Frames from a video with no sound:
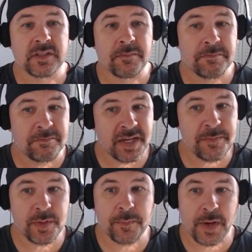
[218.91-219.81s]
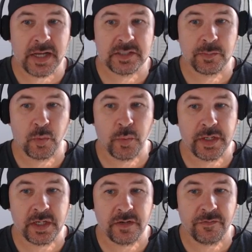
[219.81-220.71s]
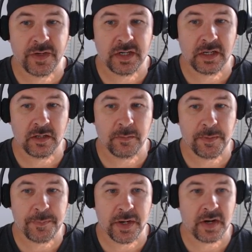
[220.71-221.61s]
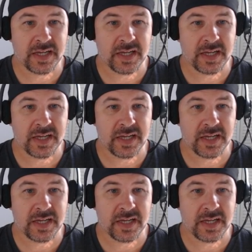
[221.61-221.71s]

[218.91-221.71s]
there might be a possible way to defend a little bit better.